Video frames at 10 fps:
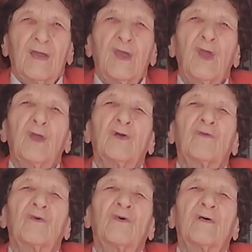he
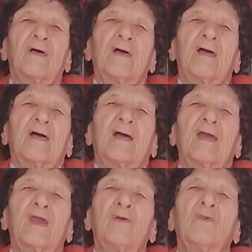
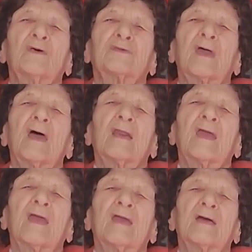he was at
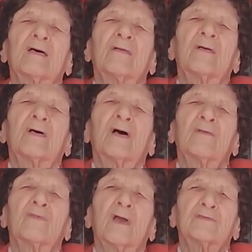a uh,
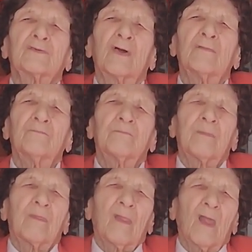a restaurant
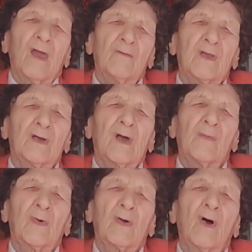having a
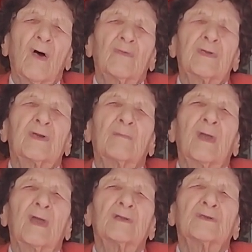cup of coffee, and a
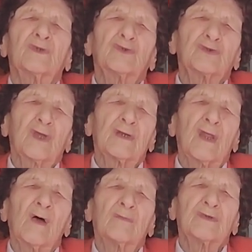man sat
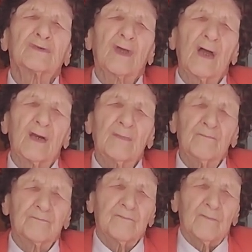down beside
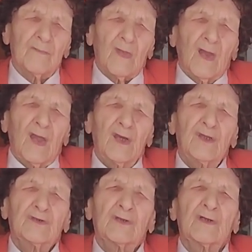him, and
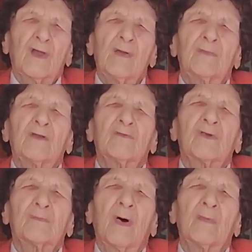he says, "I'm the
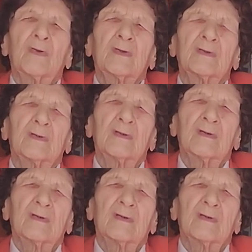Republican